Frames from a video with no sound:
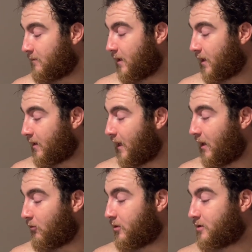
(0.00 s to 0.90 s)
I got an
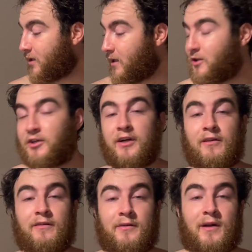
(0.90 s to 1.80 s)
hour to just kind of
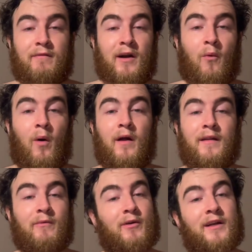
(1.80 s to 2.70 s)
chill and do whatever I want, and
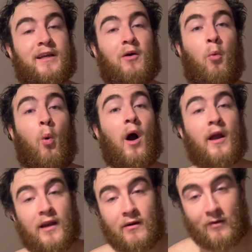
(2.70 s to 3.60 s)
then we're going to get
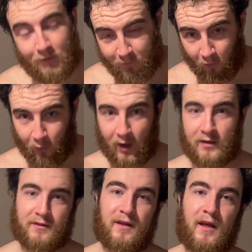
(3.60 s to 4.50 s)
walking. 4
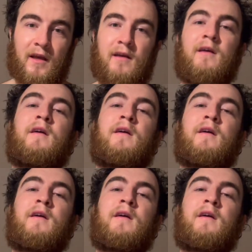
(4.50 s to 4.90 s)
walks today.